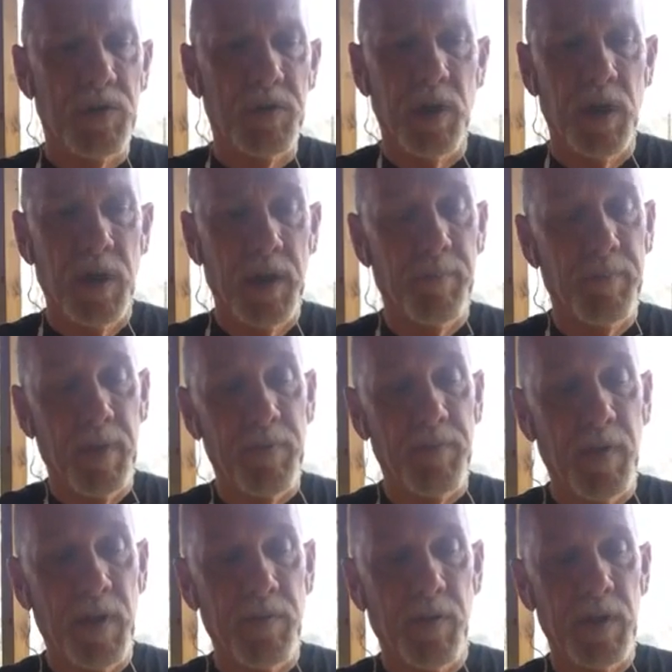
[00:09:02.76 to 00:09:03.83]
I
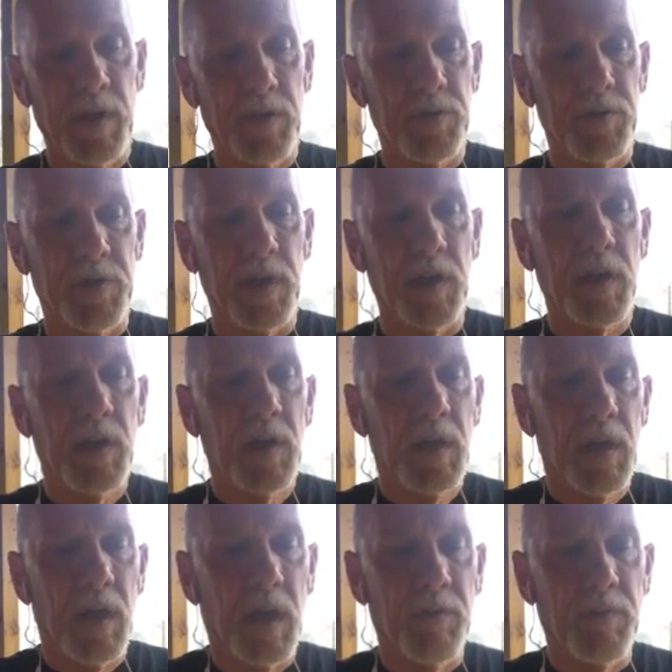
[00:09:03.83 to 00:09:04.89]
find very interesting.
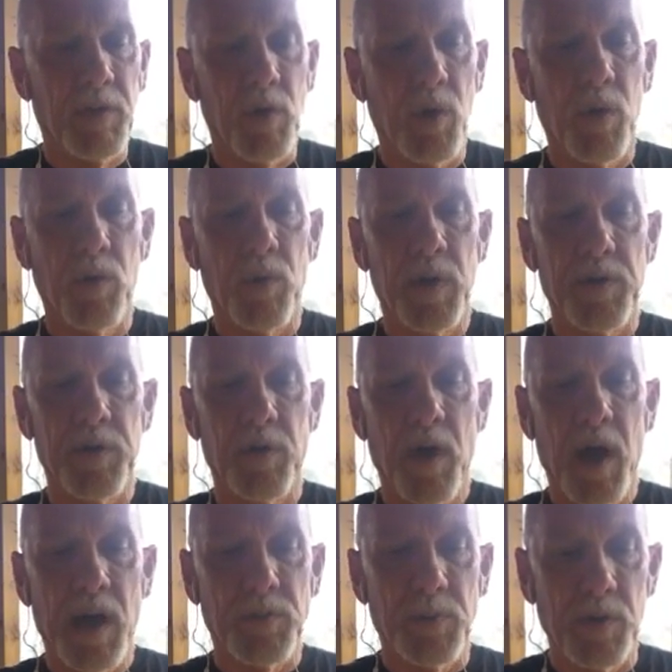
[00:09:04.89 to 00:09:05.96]
If you go into
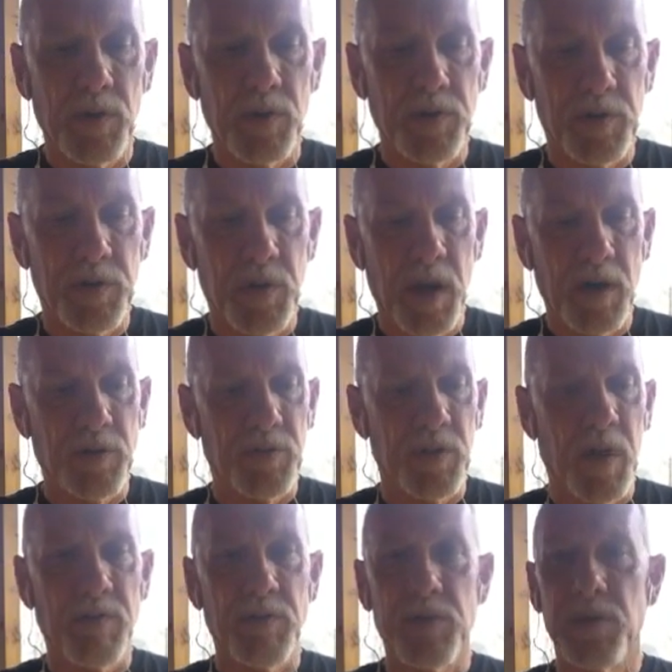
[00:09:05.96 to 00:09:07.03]
hospitals and doctors' offices,